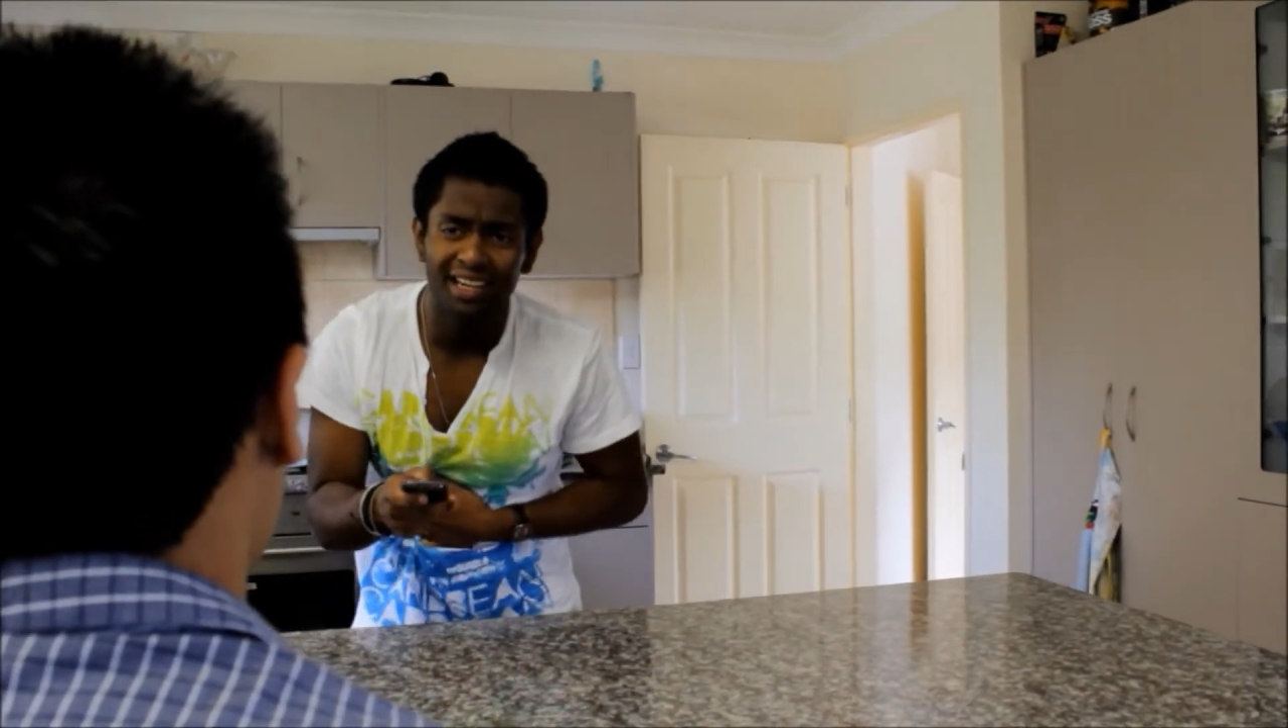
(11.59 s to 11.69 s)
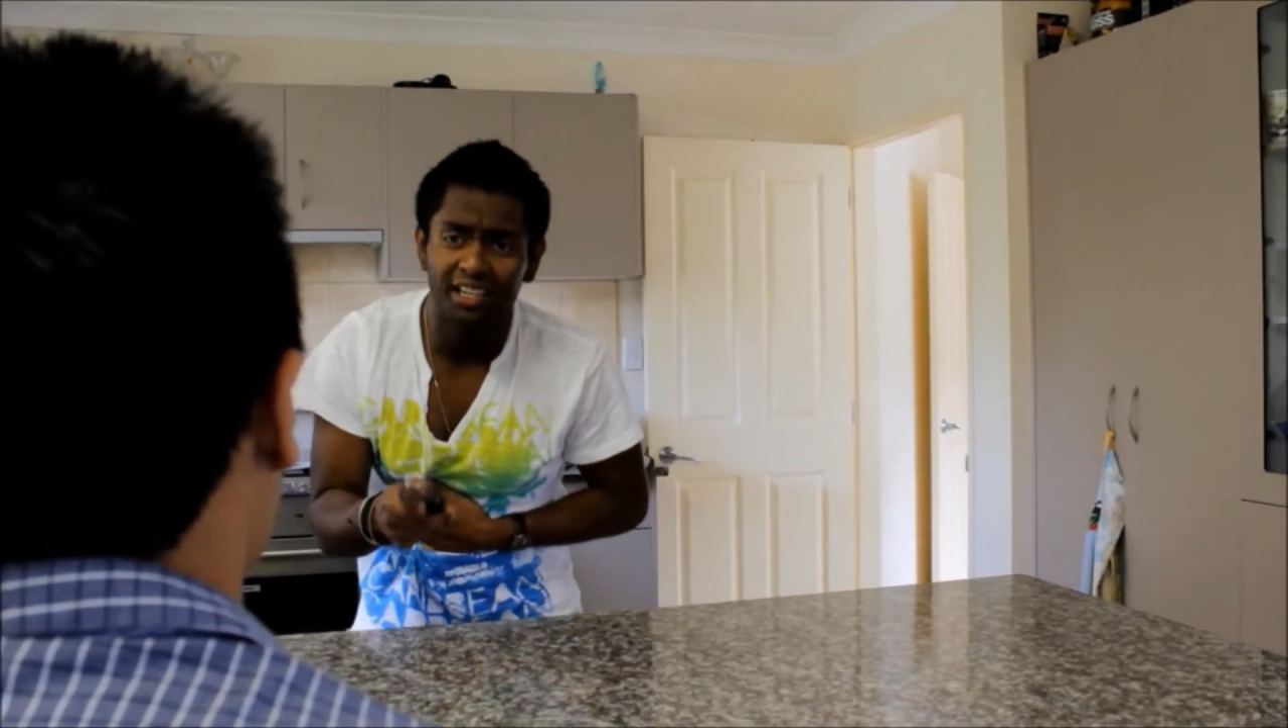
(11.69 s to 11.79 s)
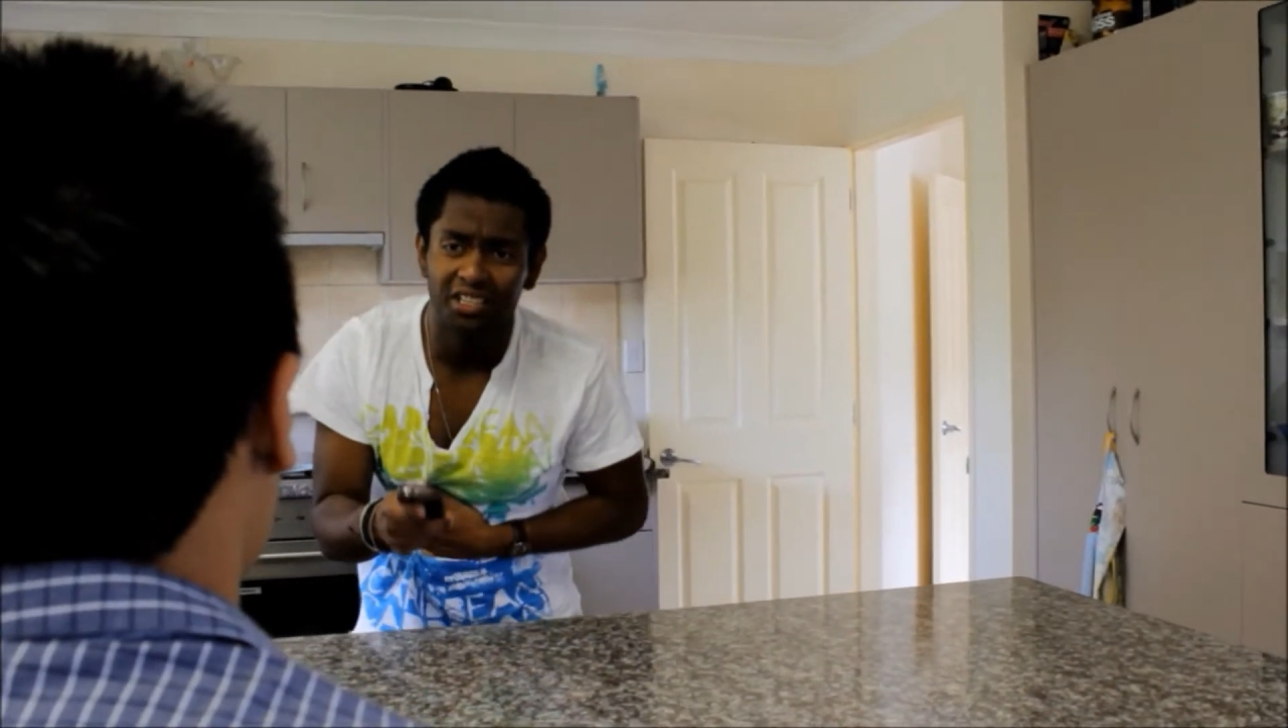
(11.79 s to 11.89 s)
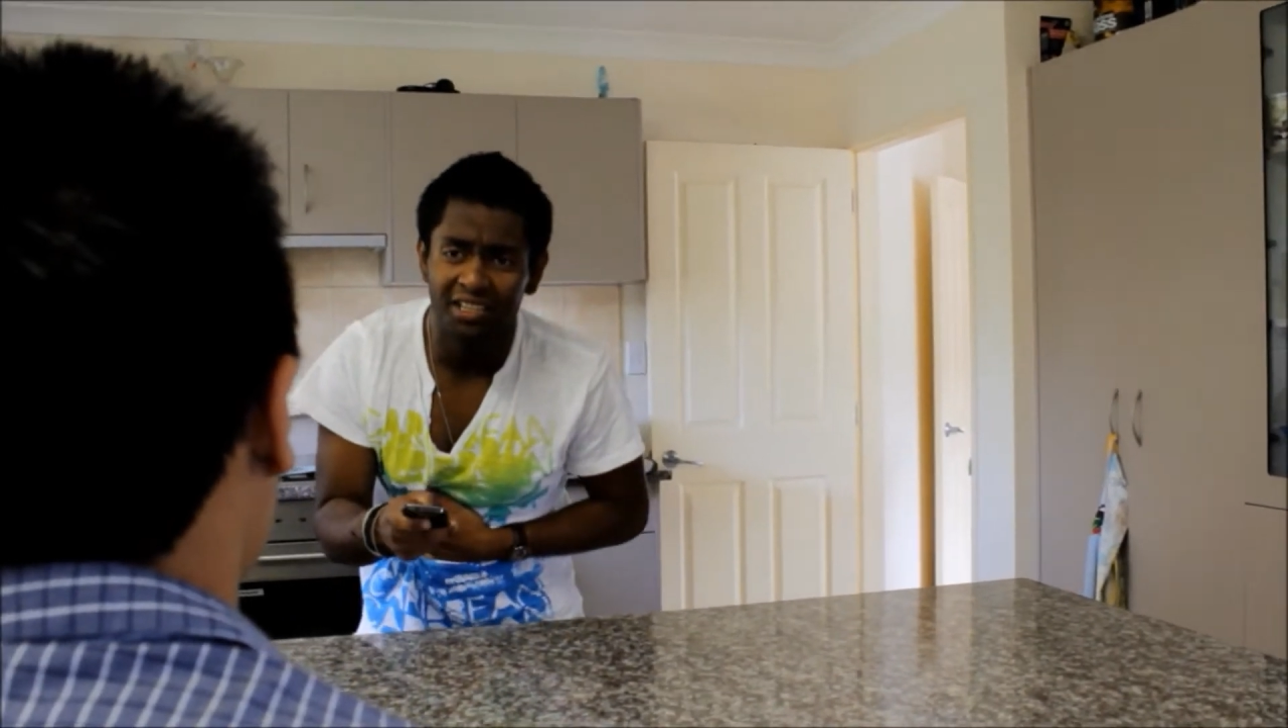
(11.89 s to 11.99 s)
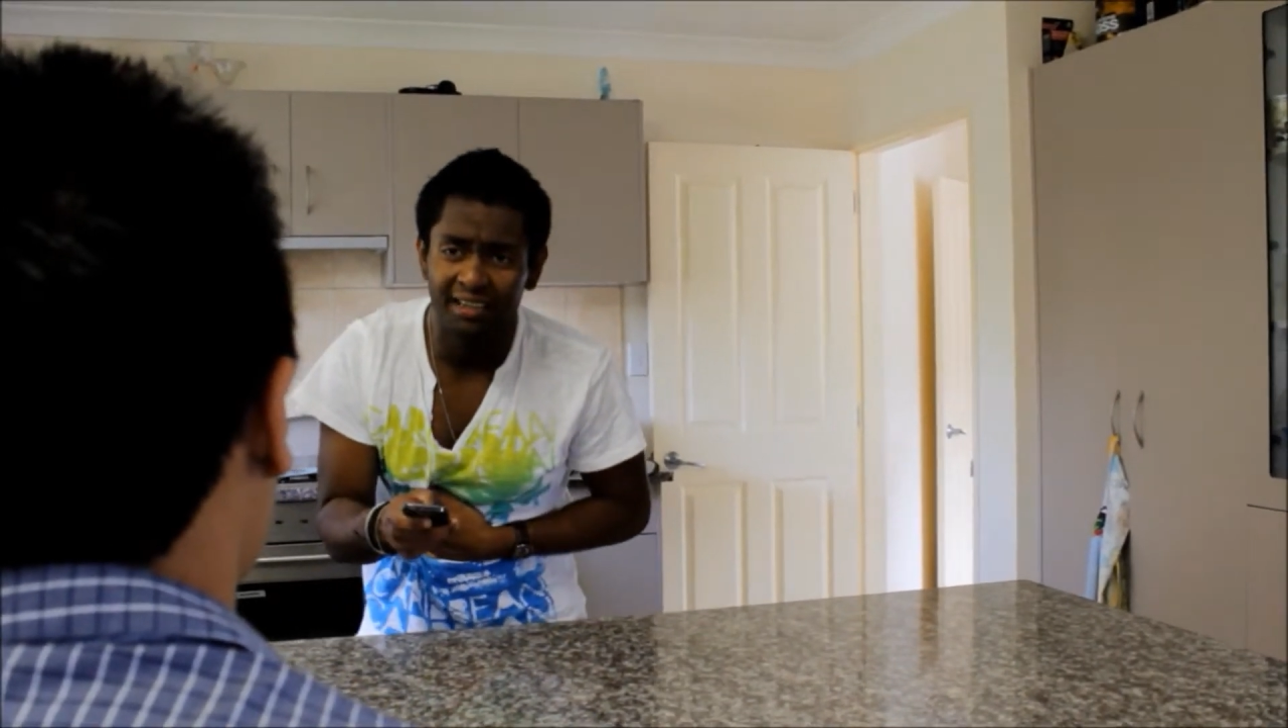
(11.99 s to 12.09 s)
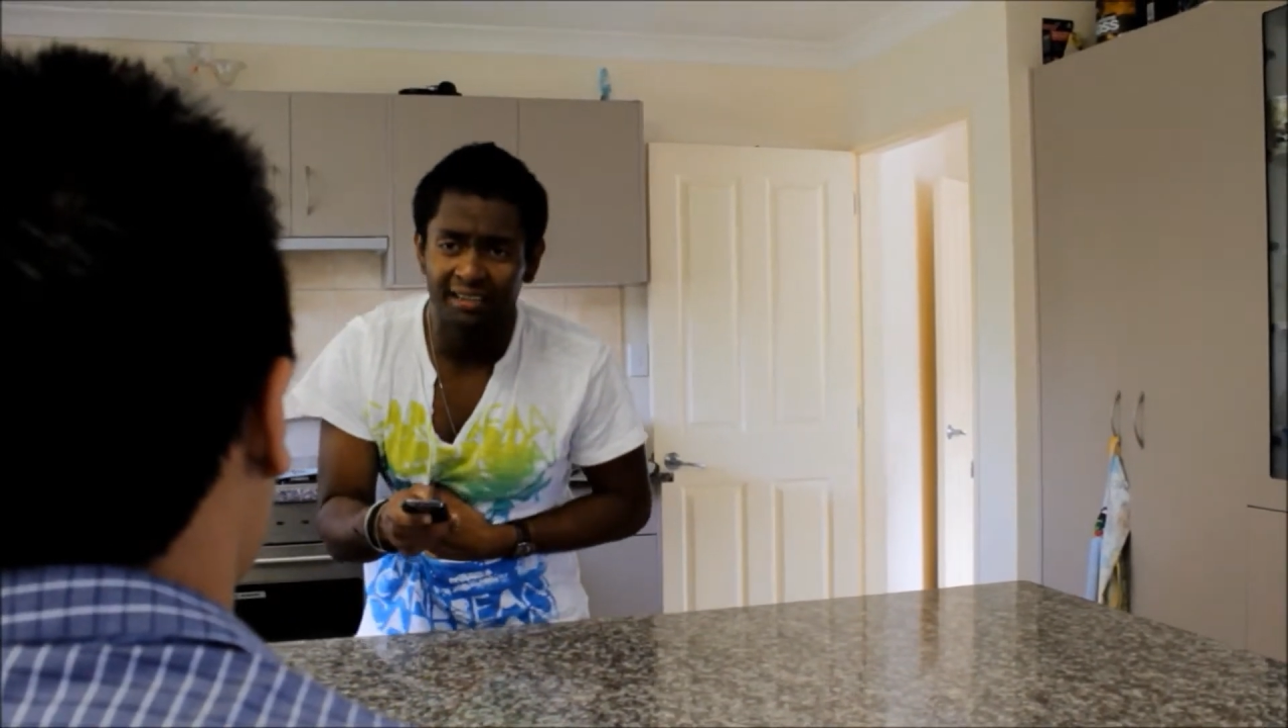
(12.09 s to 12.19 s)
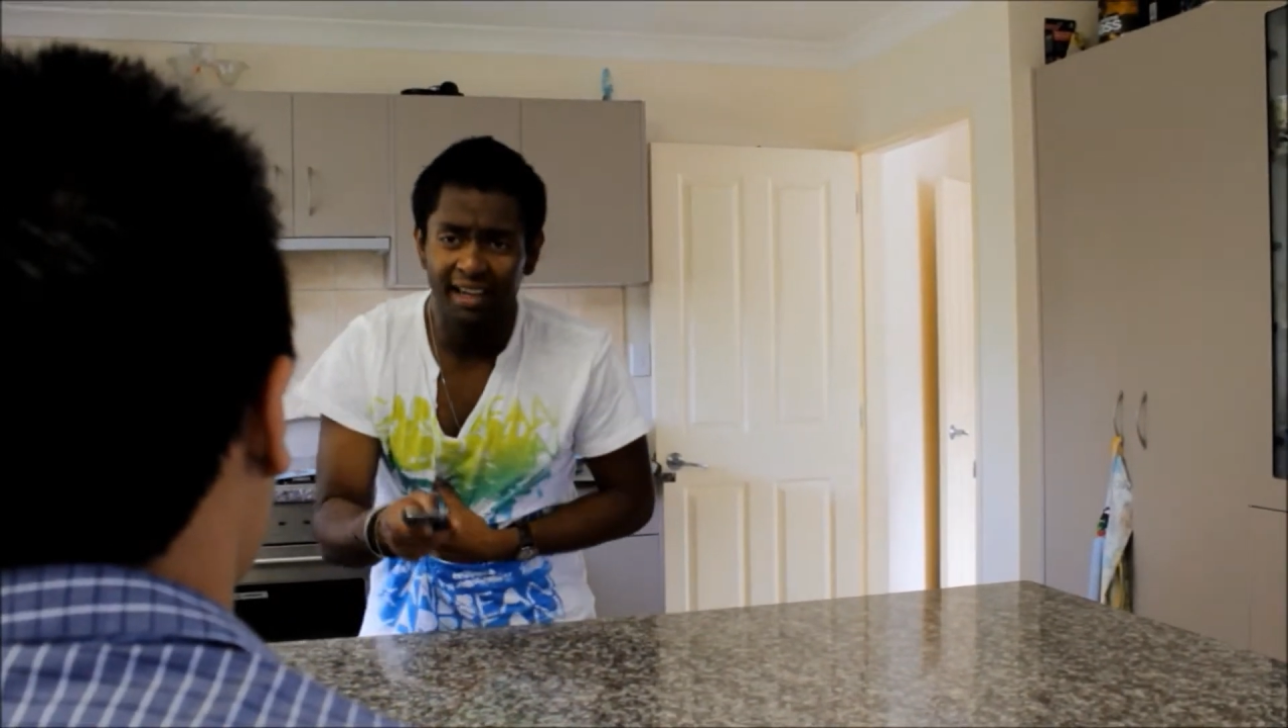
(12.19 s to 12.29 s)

to take a shit,